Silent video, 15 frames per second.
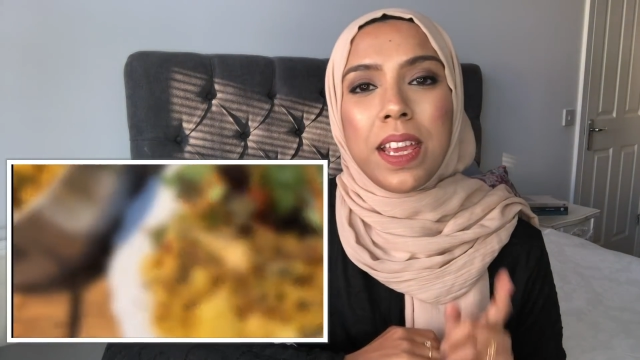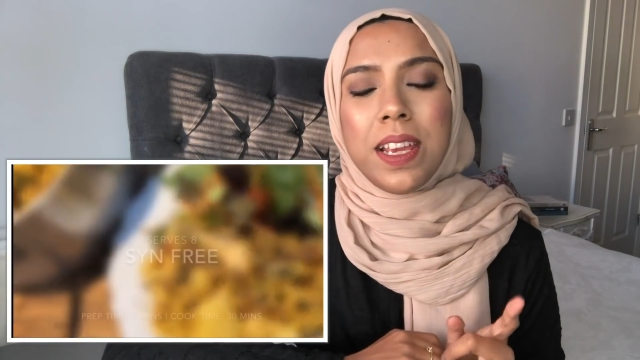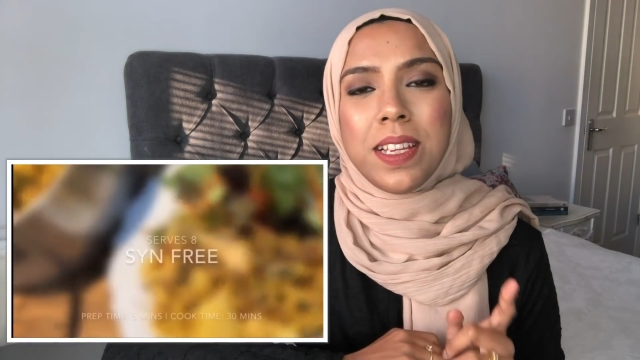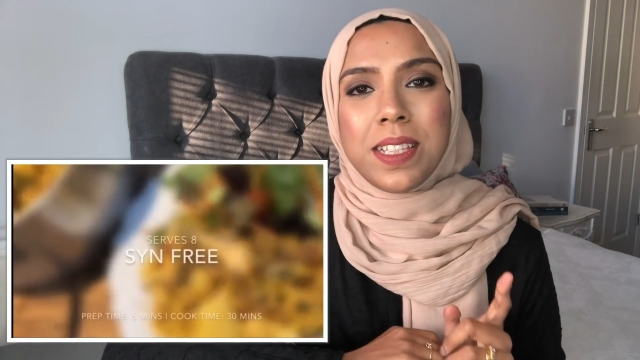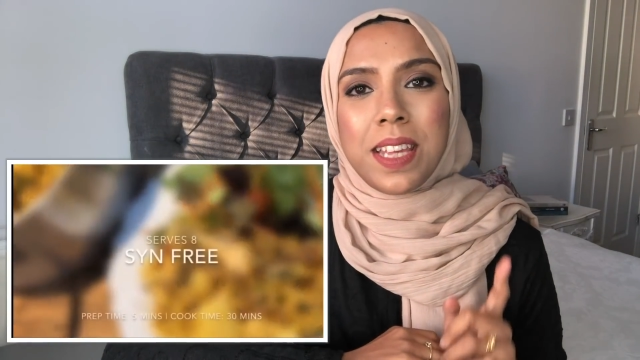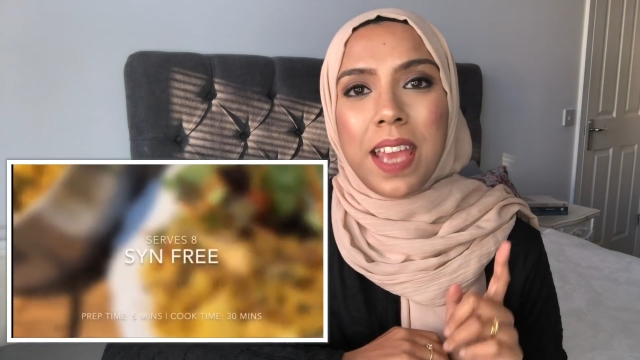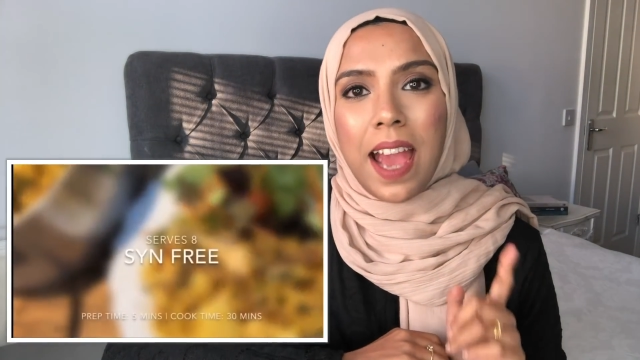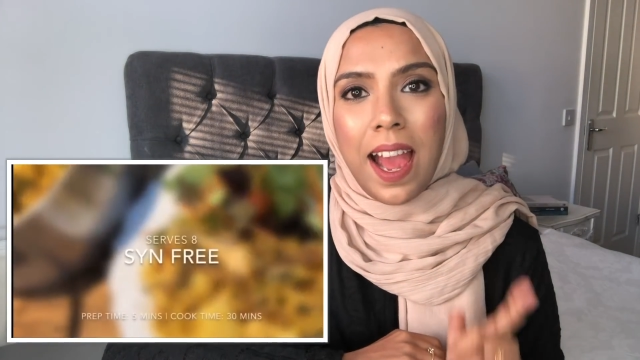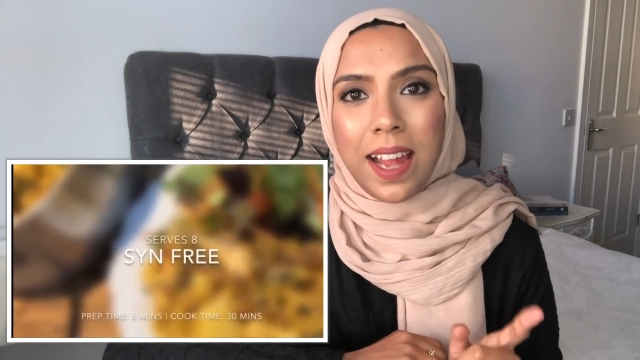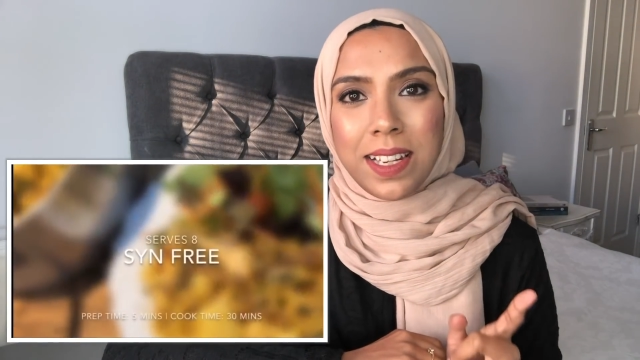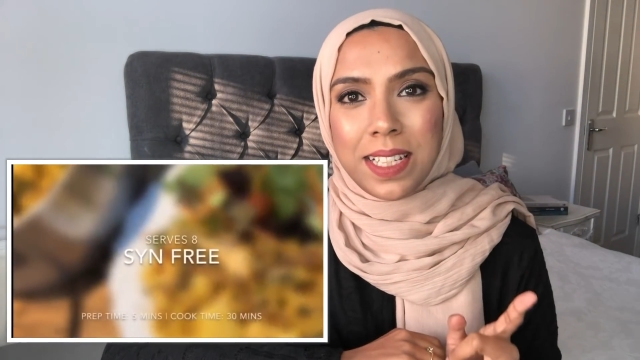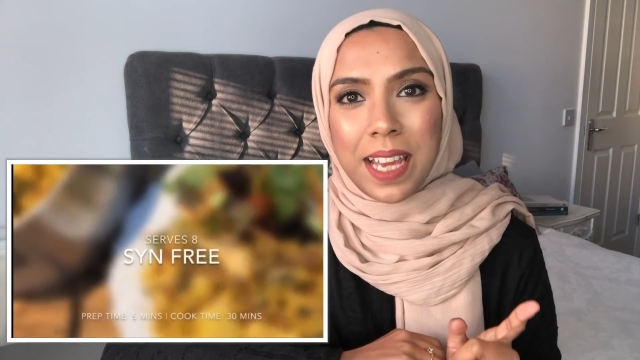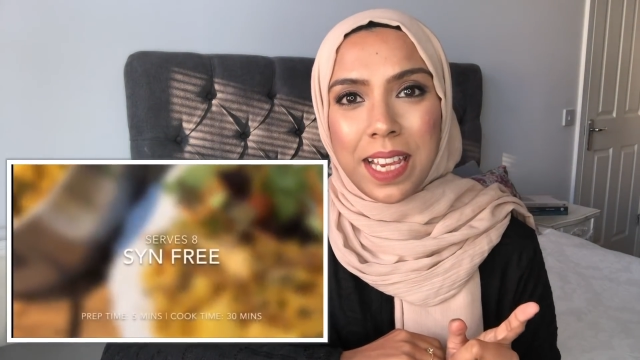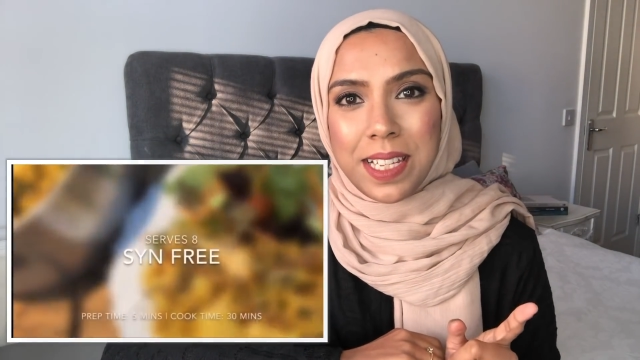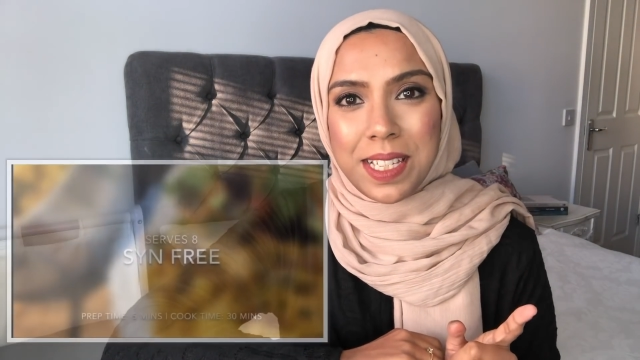easy
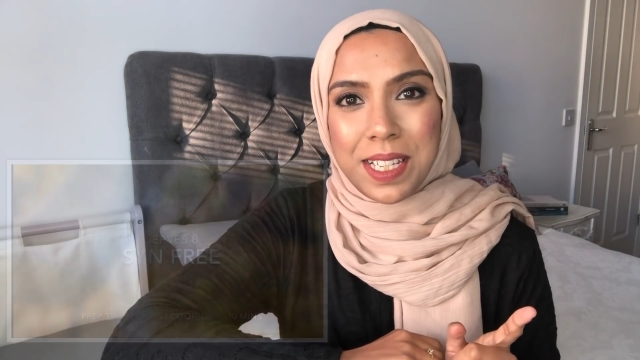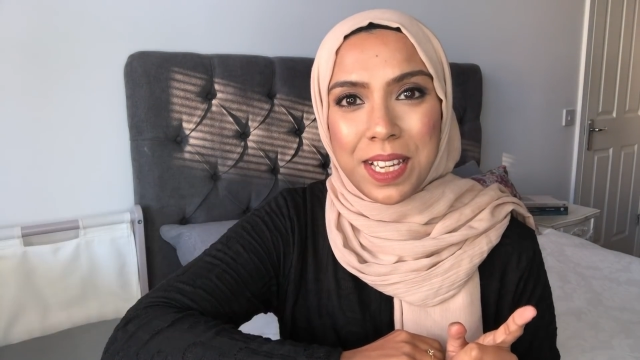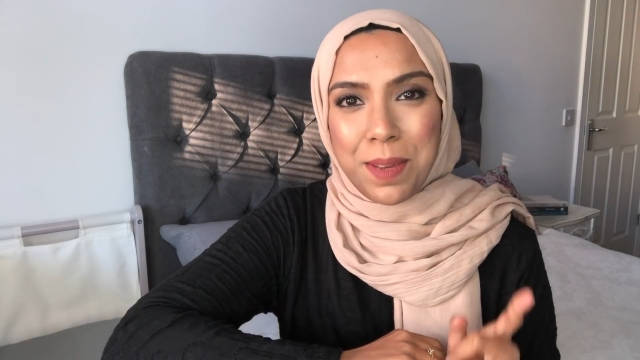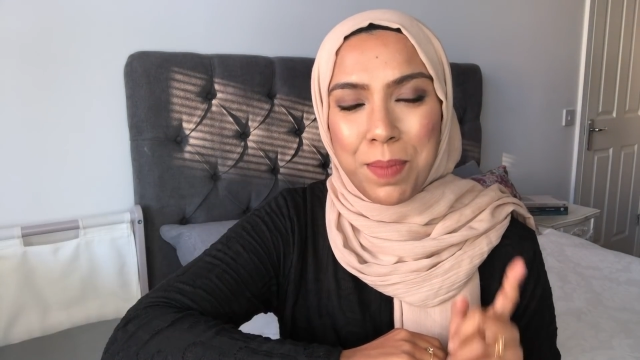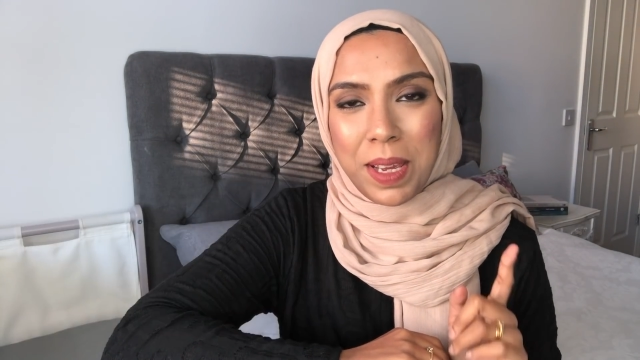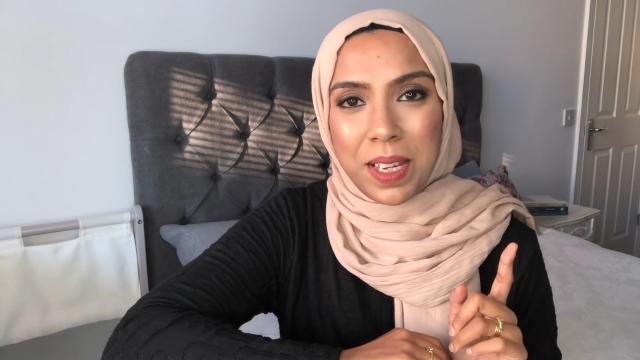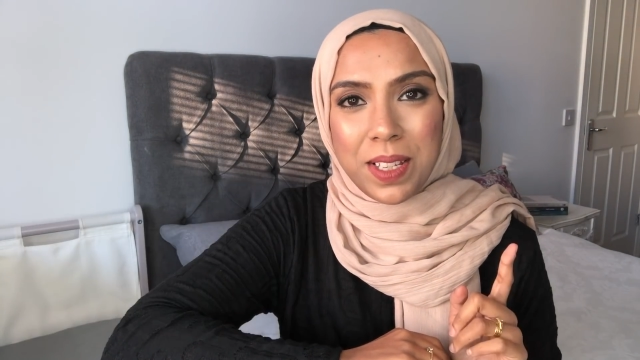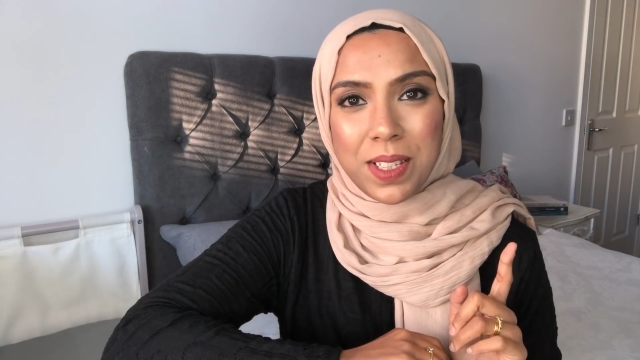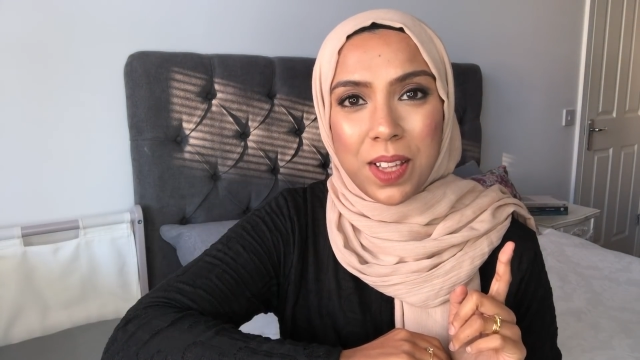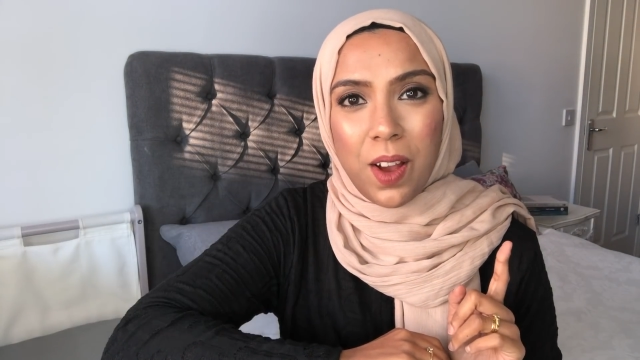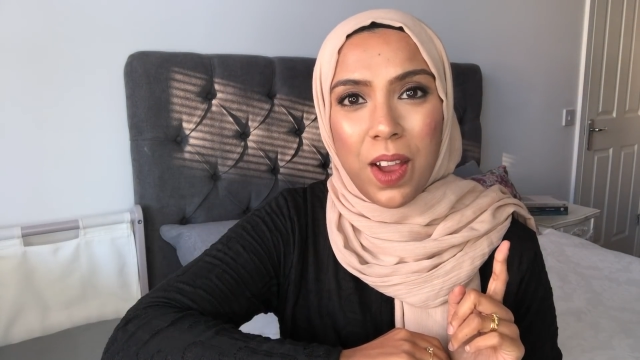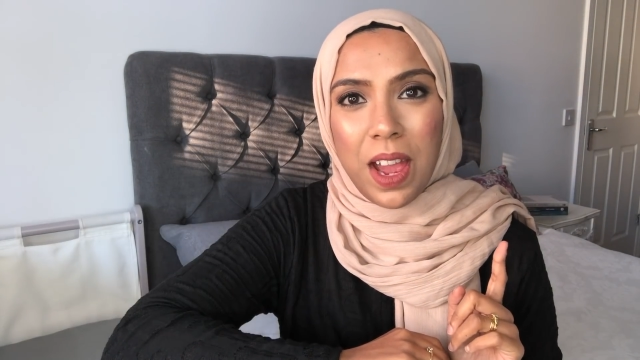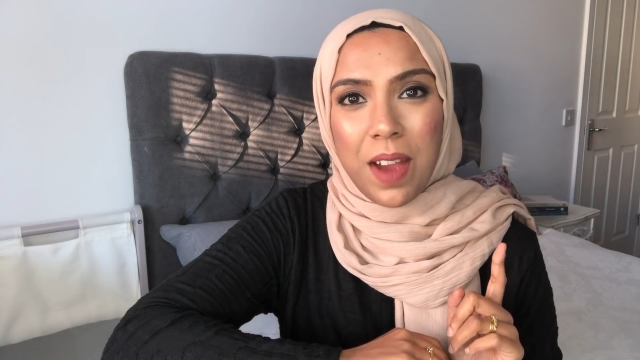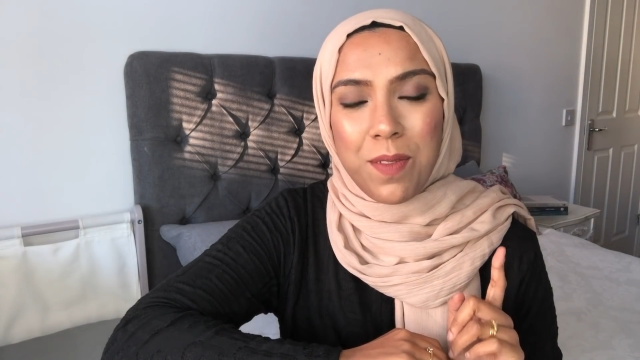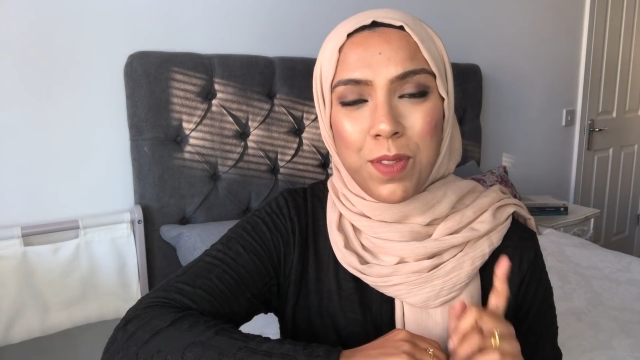and tasty because
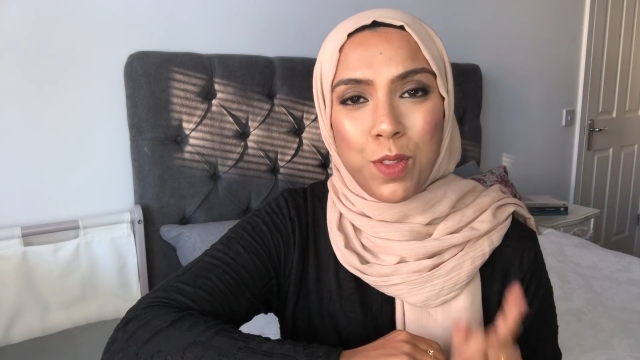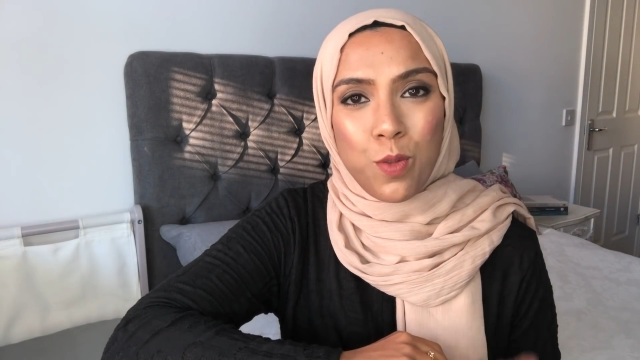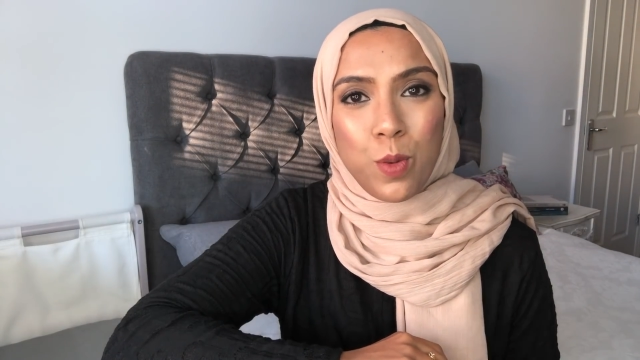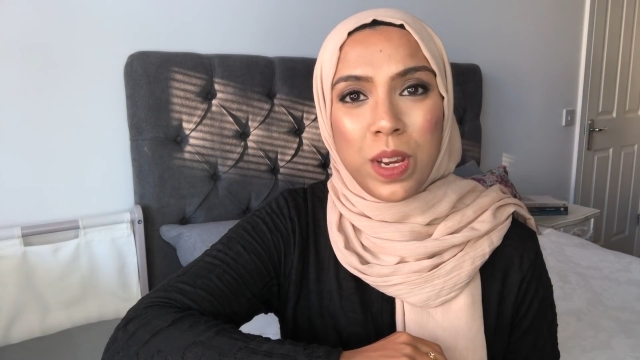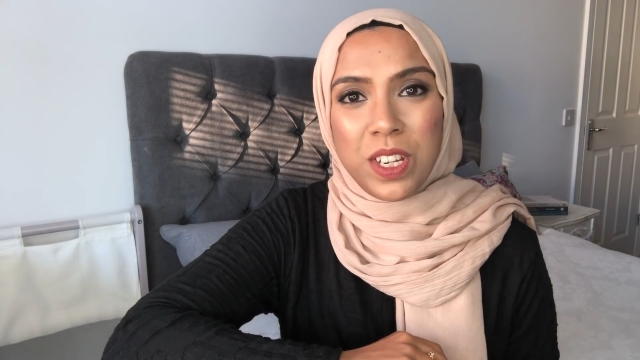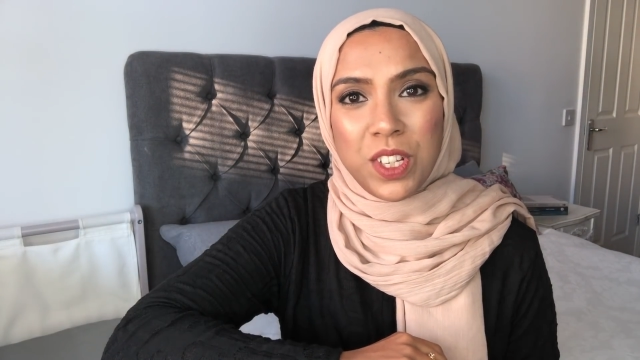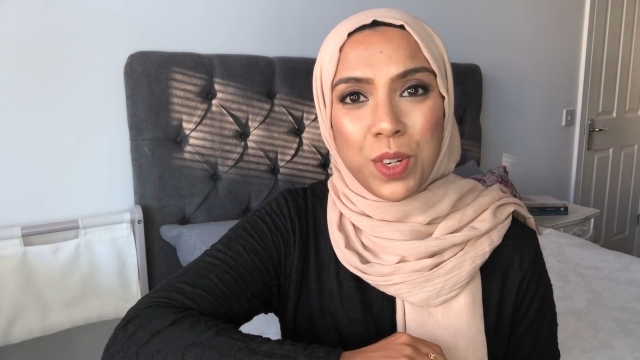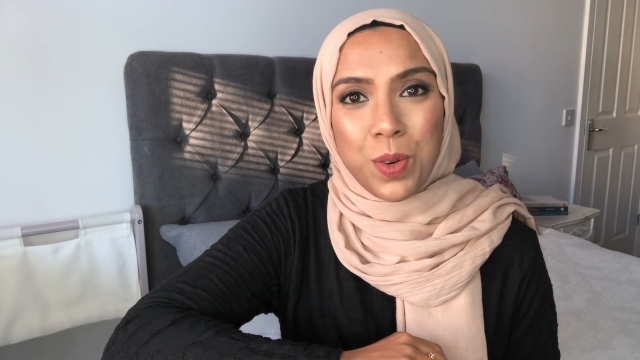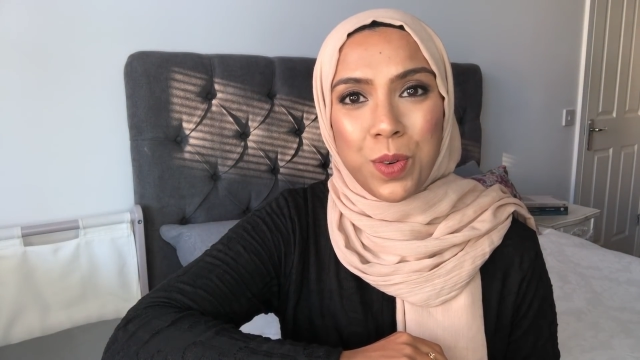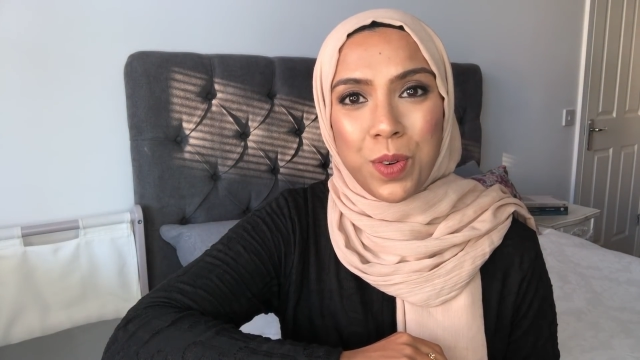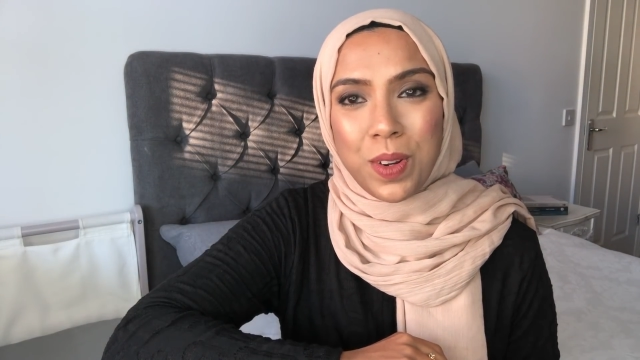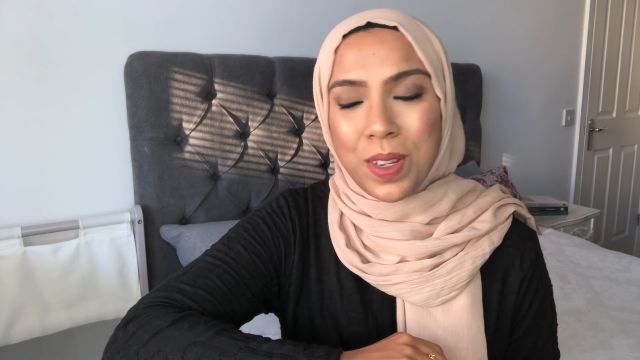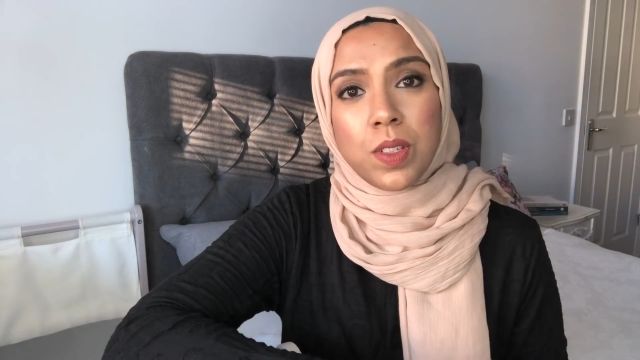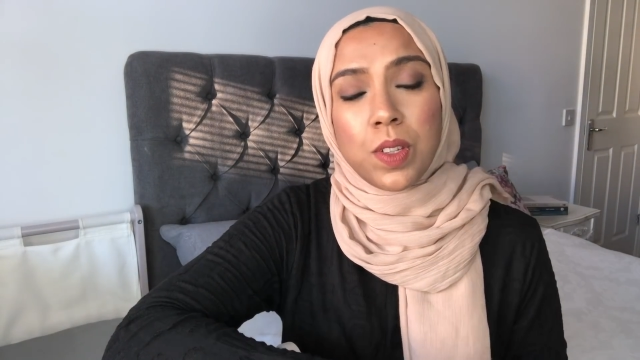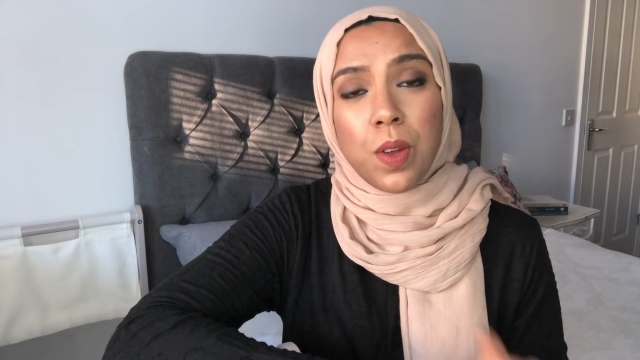I have 3
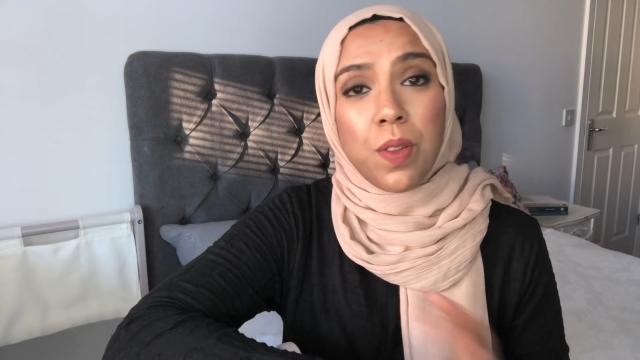children, so